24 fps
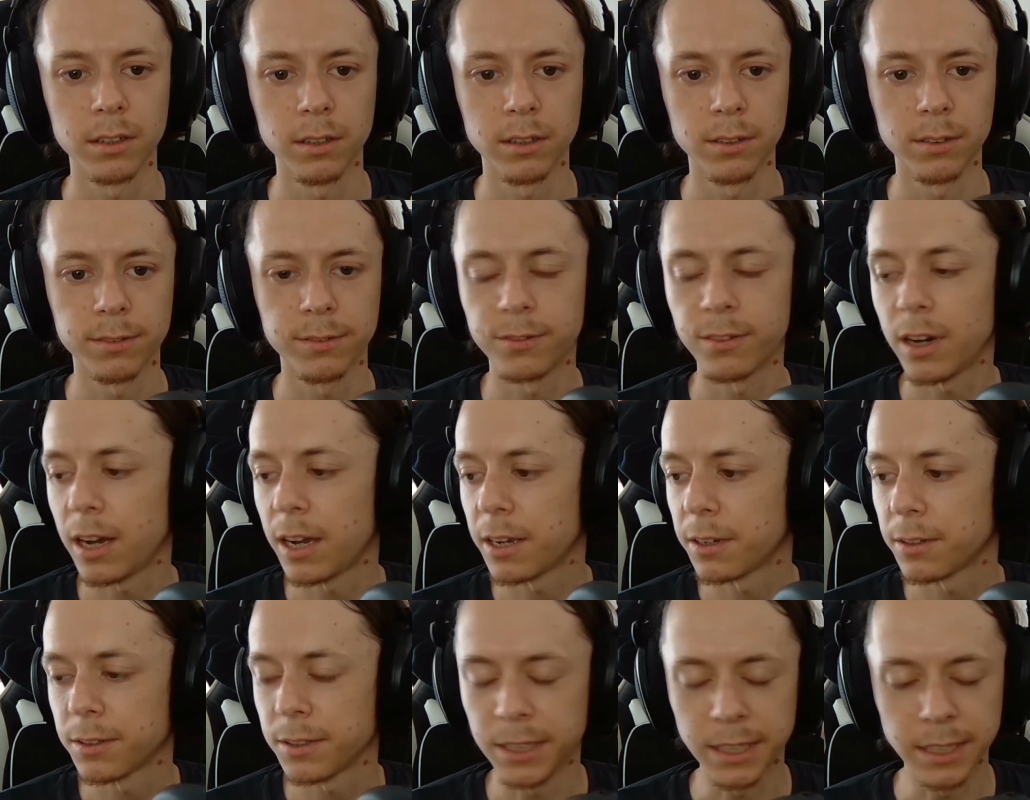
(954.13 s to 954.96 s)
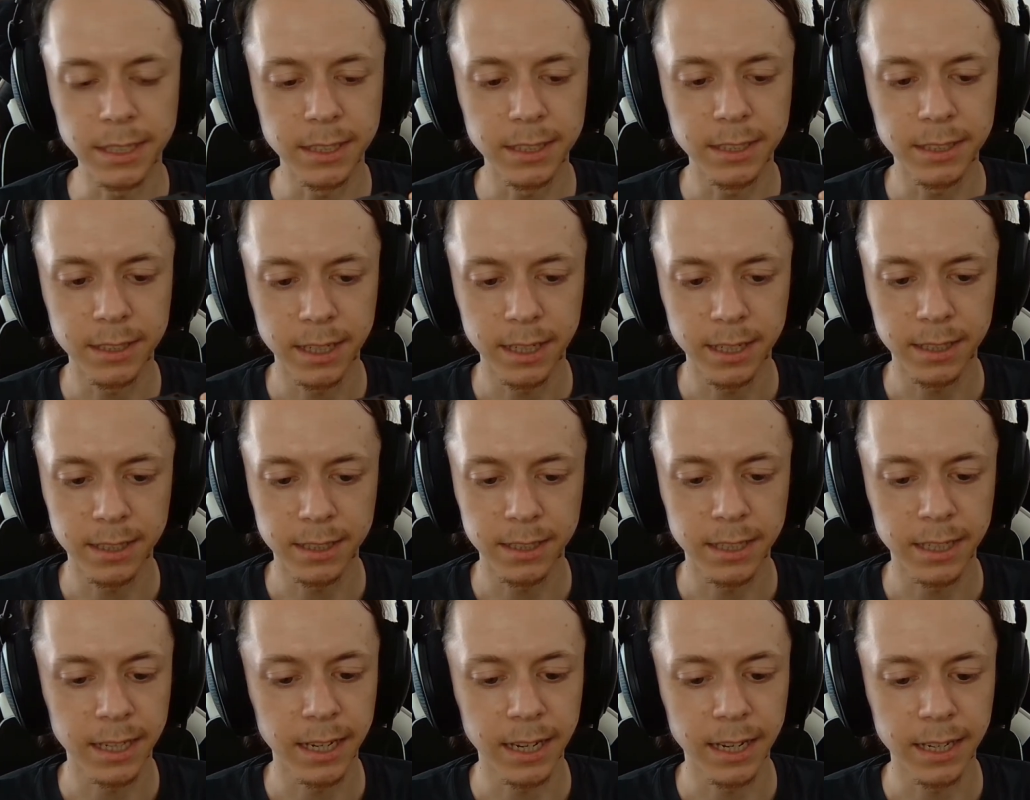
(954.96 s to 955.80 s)
Fire
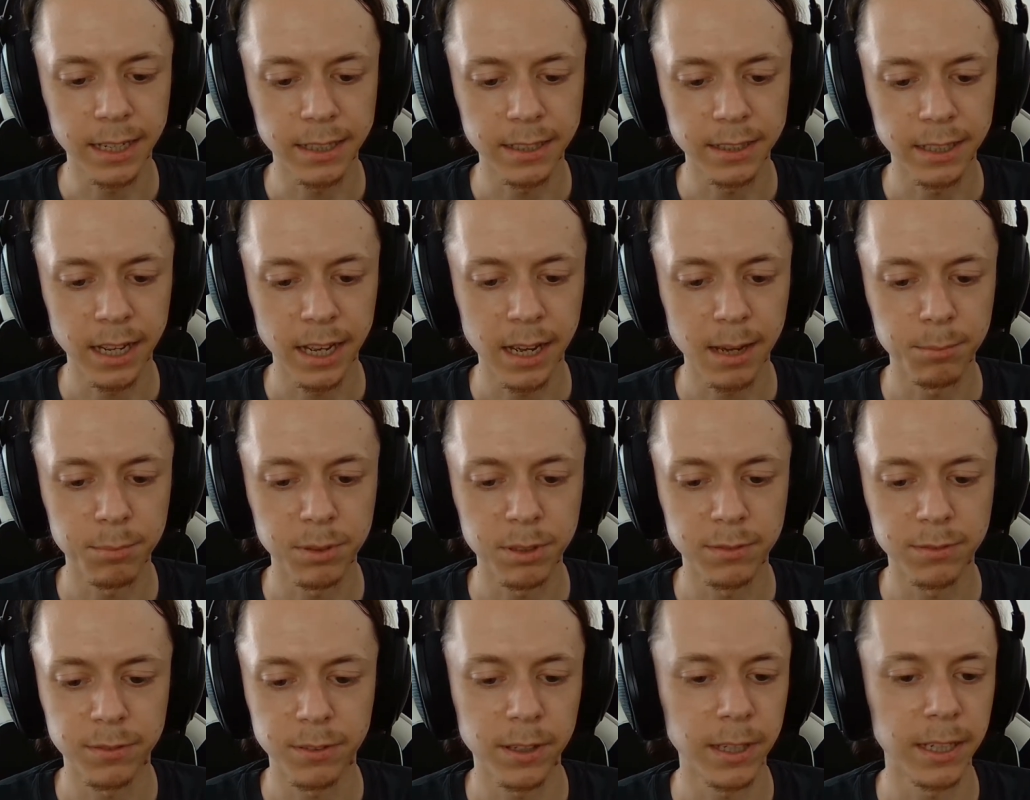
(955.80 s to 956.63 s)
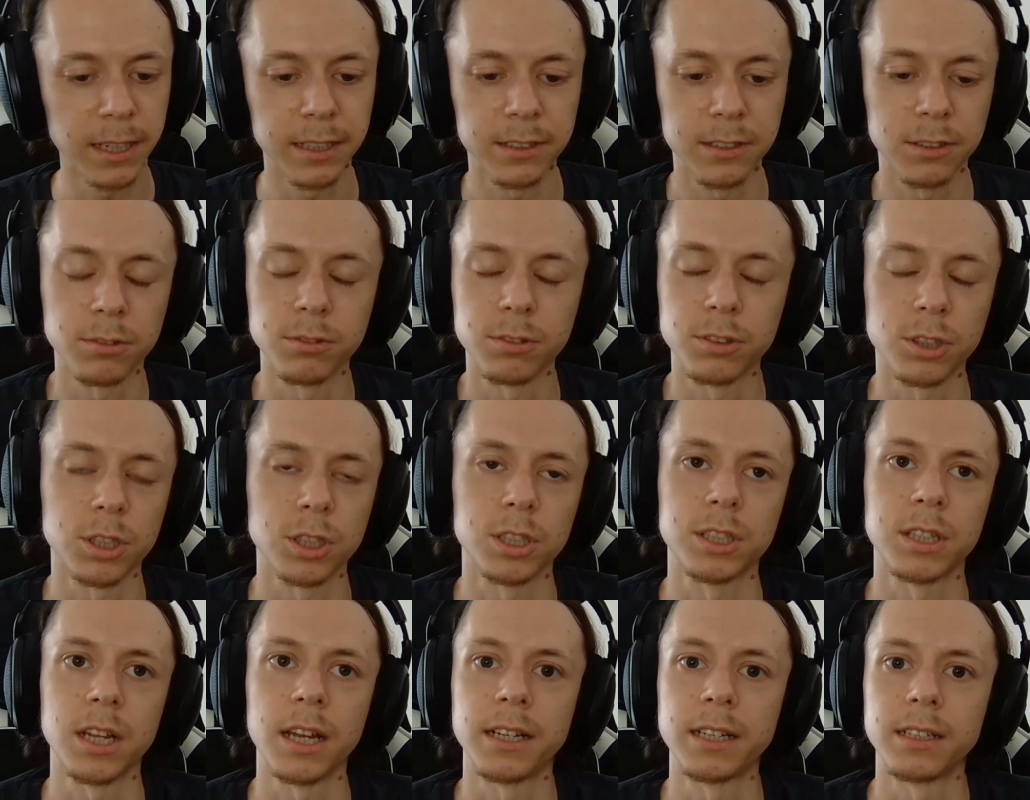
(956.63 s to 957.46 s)
E10K amplifier, so
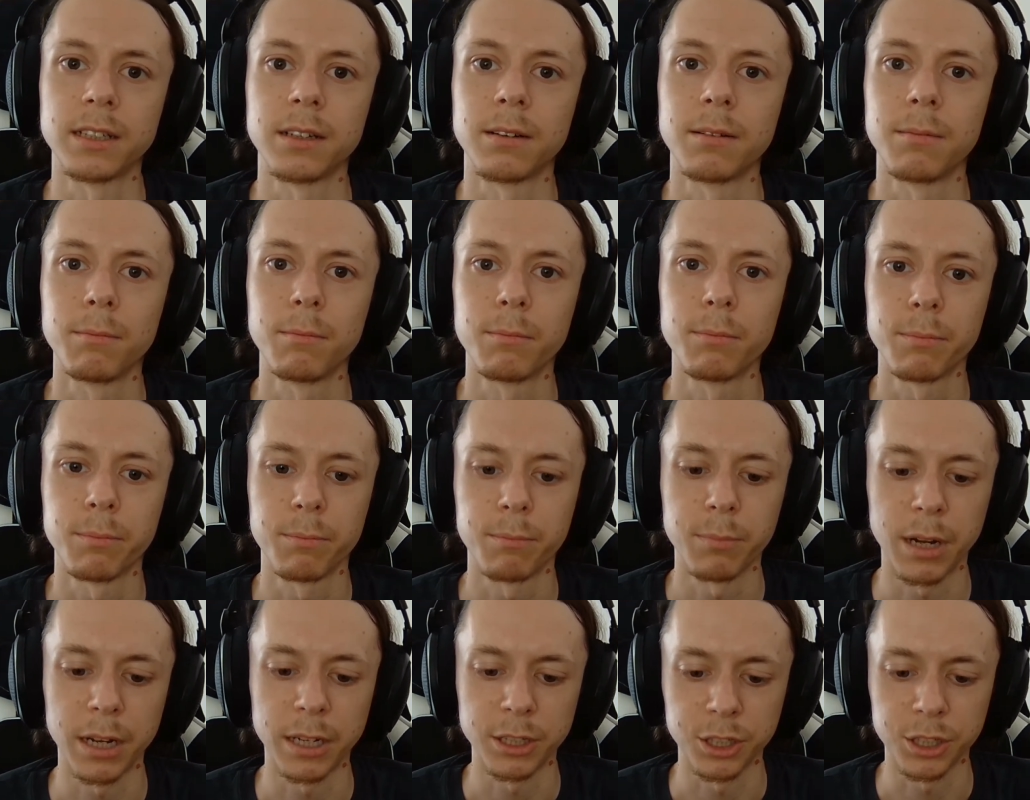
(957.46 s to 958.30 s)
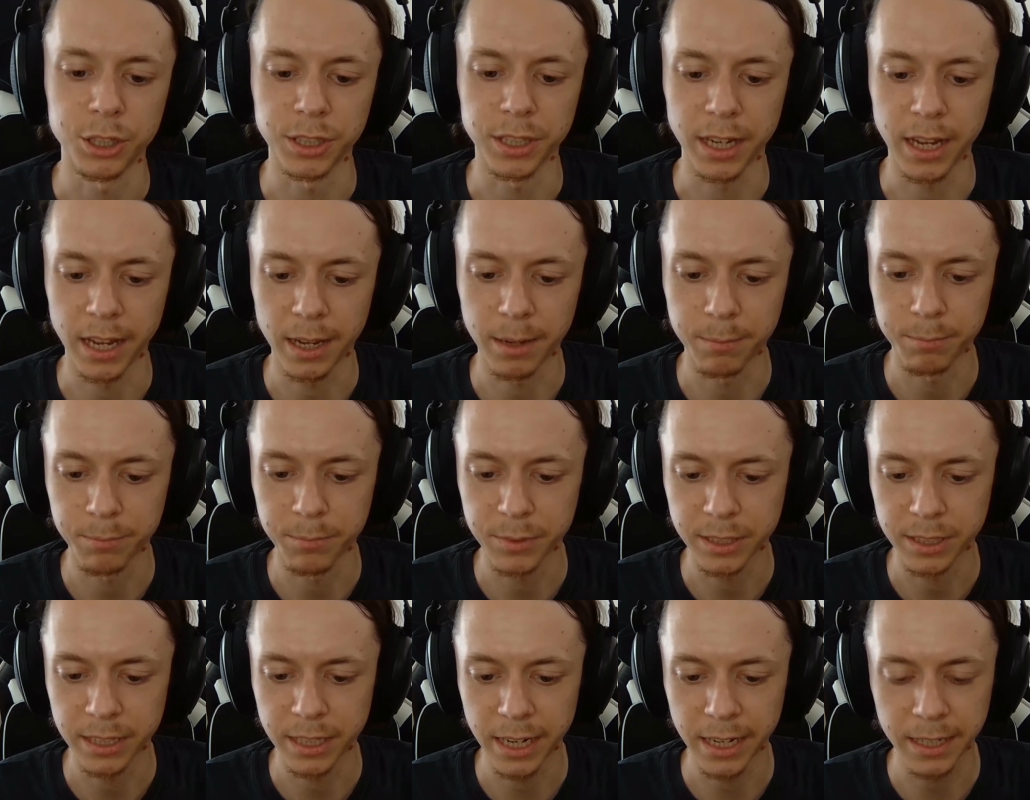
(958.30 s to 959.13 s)
just like a budget amp
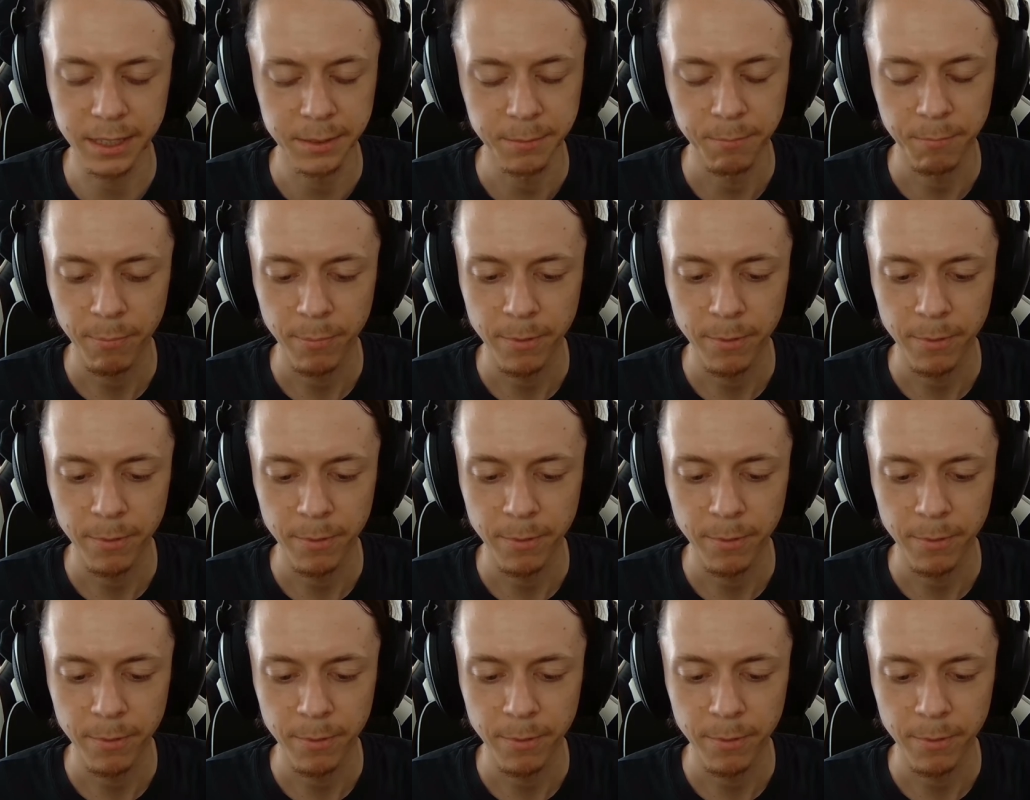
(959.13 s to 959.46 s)
deck.